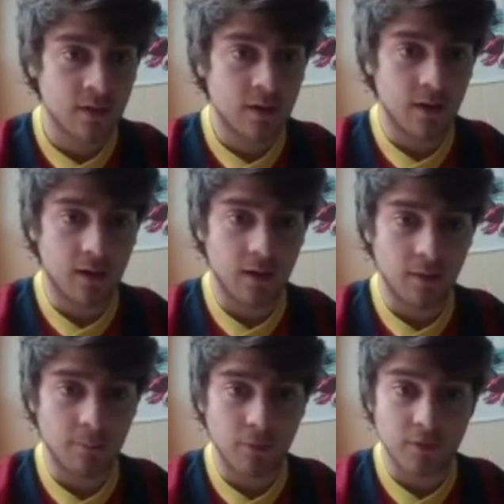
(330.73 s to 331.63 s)

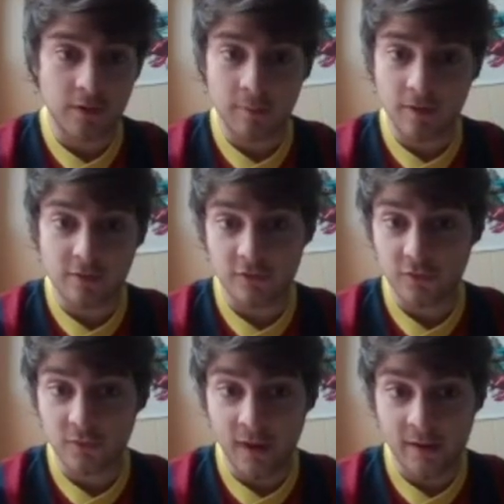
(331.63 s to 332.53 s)
Burnley,
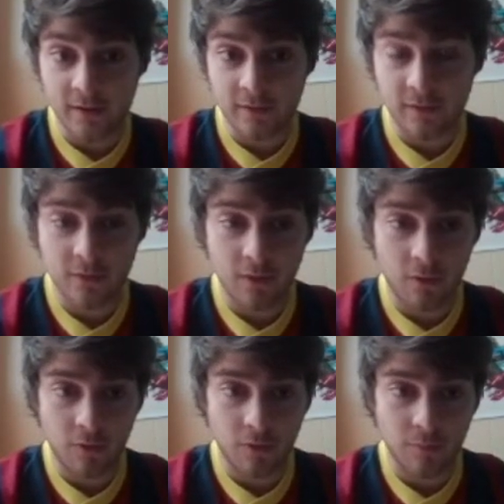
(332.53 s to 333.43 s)
Manchester United
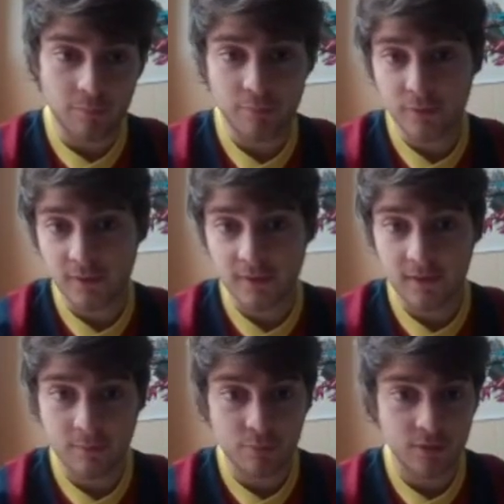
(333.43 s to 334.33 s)
are all pretty
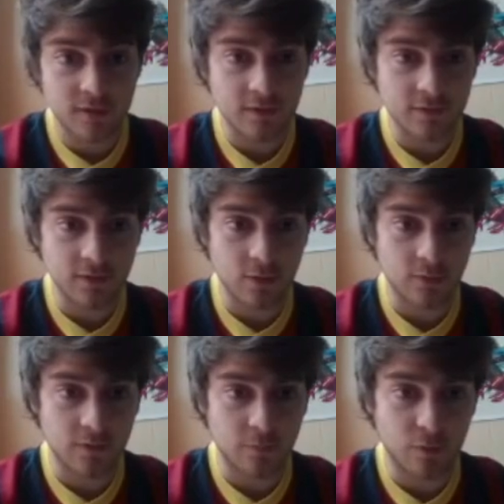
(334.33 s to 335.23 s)
decently
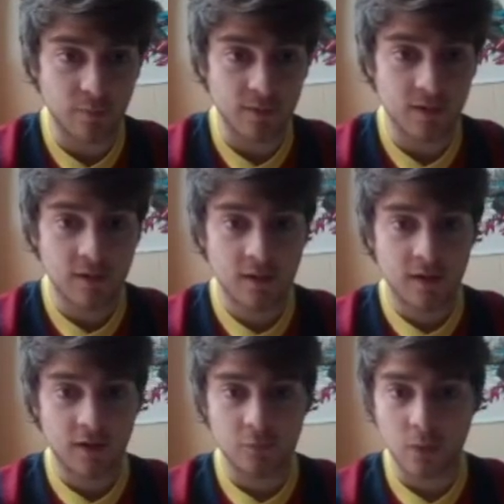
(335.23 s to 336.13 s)
owned at the moment,
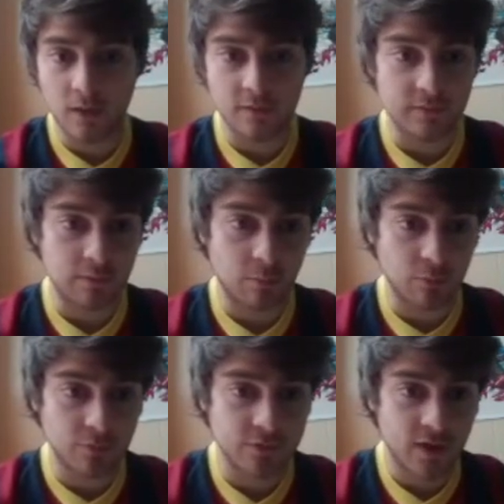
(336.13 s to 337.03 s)
as well as
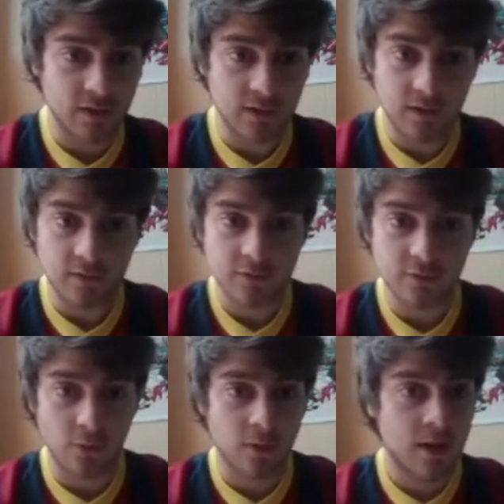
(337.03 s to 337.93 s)
Liverpool, Salah.
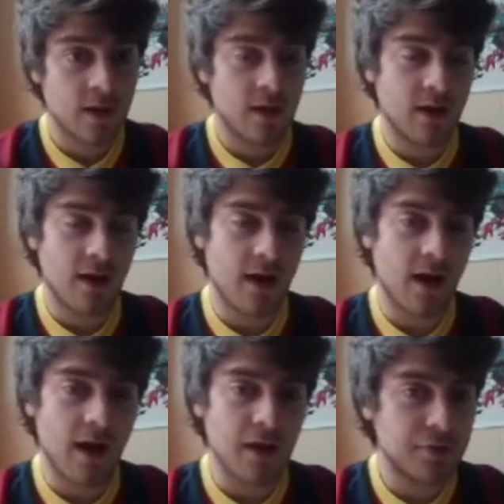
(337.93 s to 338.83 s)
So
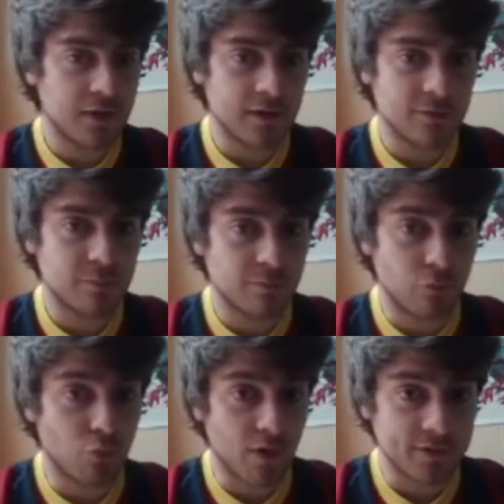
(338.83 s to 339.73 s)
I think it's
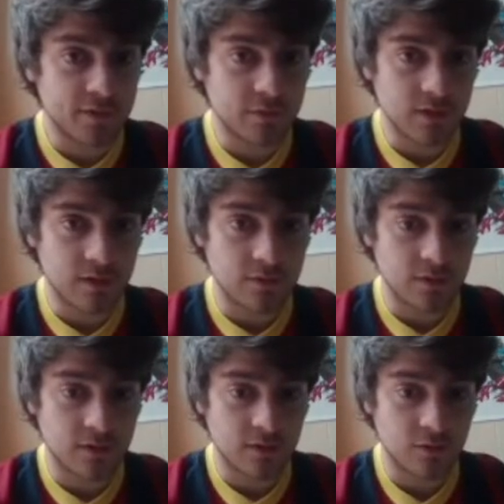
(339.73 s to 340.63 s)
relatively
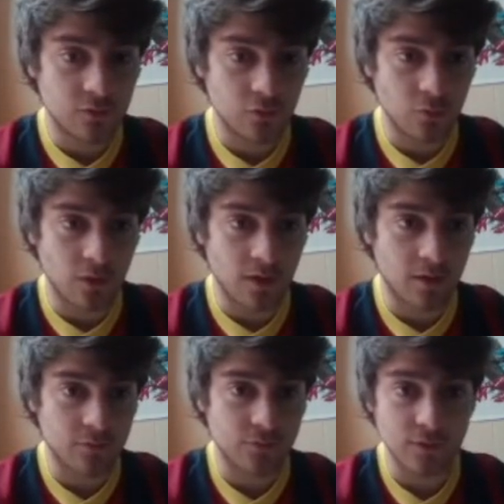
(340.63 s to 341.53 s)
easy
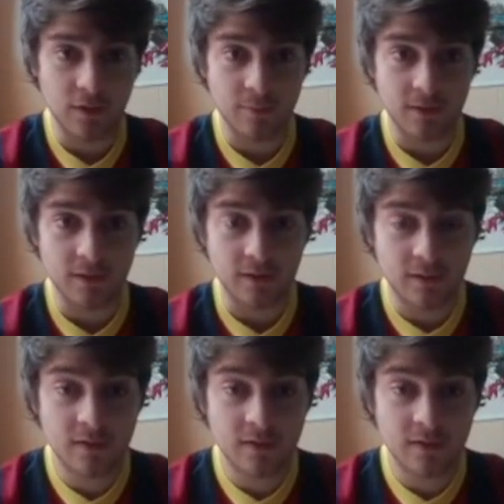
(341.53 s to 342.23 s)
to fill up a